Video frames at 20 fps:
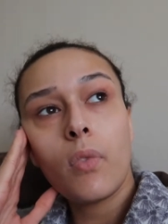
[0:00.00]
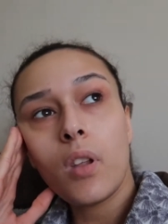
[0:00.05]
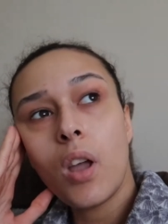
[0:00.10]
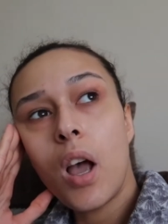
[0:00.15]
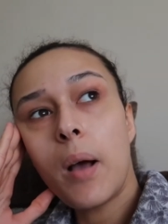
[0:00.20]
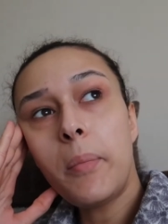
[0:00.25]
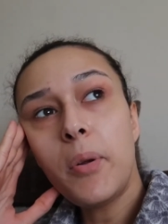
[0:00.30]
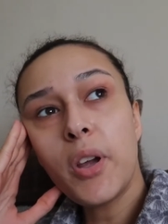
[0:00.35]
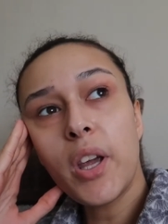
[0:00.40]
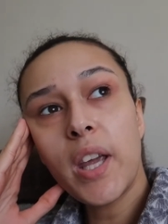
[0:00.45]

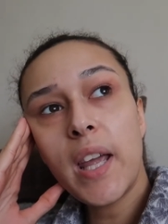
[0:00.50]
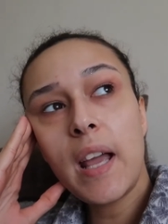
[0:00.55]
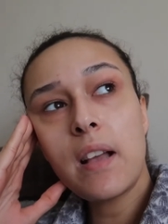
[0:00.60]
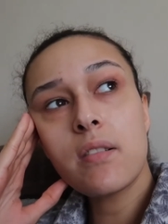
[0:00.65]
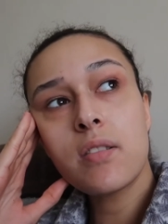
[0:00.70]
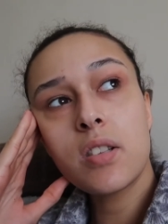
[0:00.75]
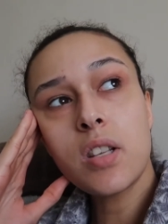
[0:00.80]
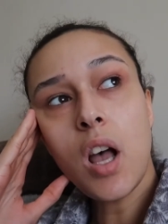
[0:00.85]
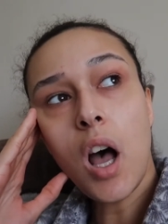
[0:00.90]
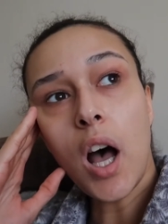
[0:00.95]
I'm looking
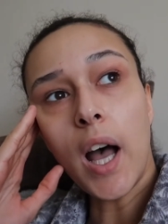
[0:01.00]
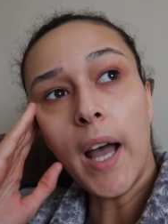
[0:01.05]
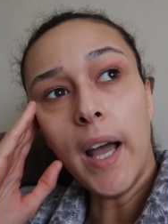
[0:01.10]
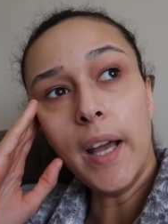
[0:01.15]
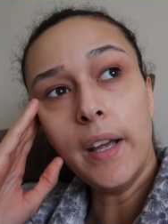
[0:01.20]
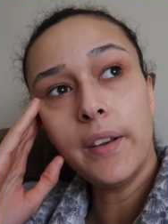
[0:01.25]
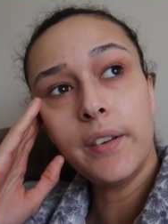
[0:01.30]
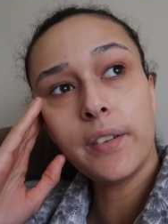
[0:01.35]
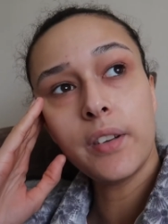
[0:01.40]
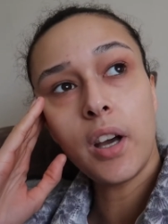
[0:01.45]

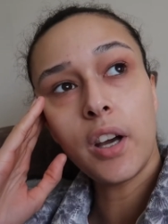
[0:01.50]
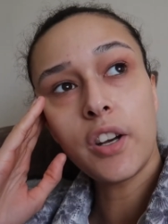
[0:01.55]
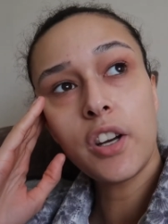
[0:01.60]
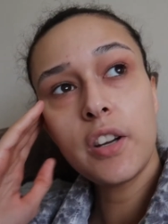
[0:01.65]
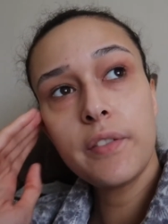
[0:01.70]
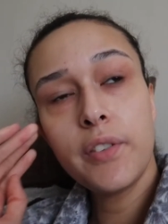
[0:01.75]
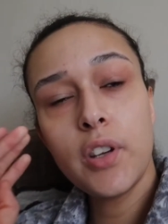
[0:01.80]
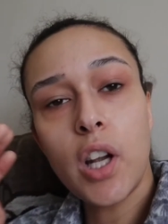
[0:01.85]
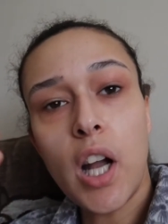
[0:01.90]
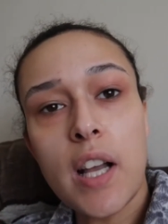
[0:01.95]
outside I don't know
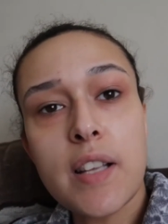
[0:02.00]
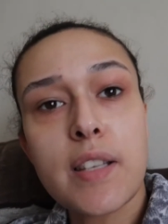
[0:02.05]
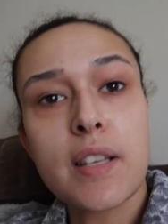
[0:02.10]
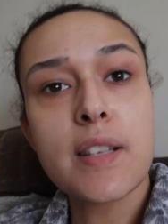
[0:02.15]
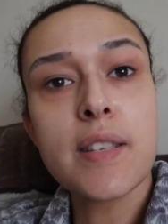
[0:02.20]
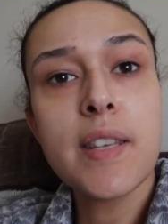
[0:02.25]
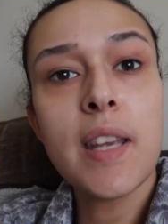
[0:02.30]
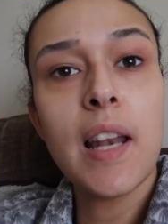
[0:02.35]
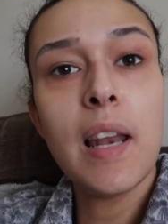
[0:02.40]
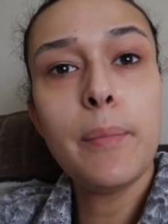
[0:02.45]
if you guys
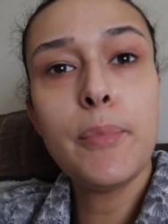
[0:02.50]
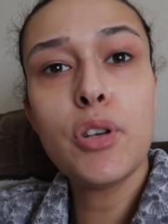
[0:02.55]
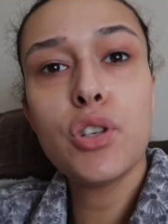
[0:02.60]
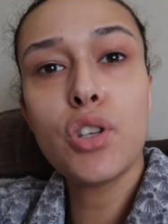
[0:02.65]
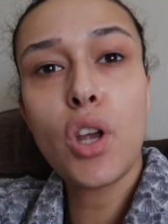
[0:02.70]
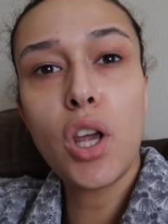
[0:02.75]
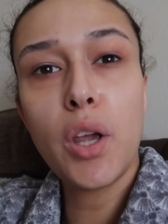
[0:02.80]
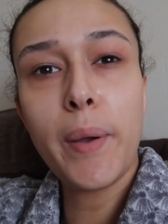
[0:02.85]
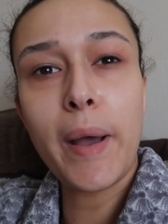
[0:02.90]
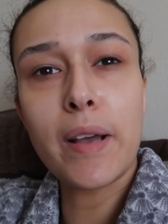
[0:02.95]
can see let me show you